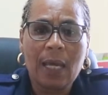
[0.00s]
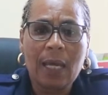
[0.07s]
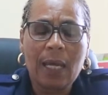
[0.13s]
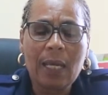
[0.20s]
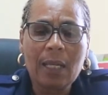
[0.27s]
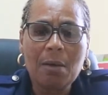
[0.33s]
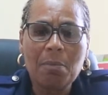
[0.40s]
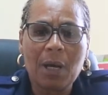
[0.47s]

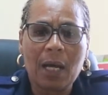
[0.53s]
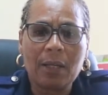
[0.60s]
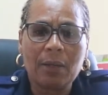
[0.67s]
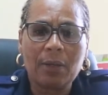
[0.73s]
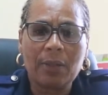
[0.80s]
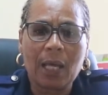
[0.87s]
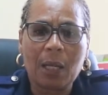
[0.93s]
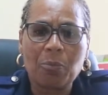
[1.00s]
in a
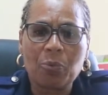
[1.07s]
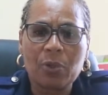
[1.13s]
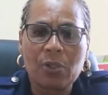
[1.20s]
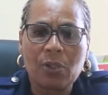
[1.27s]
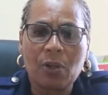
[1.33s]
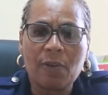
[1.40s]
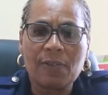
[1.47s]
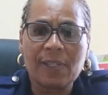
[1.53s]
manner that
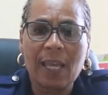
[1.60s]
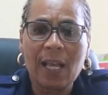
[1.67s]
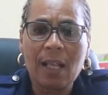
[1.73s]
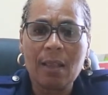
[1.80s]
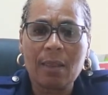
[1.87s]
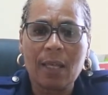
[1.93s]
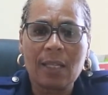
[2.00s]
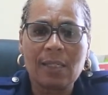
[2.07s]
preserves
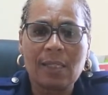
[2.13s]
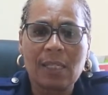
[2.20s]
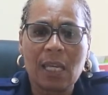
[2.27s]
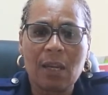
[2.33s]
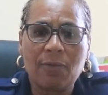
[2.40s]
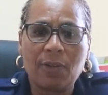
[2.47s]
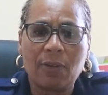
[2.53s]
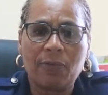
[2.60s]
health and
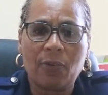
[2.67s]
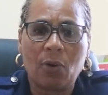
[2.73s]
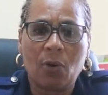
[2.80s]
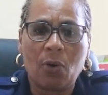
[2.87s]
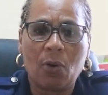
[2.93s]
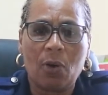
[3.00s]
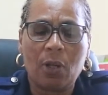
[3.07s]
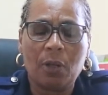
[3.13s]
safety for
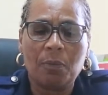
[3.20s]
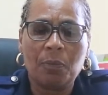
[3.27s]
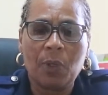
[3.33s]
all.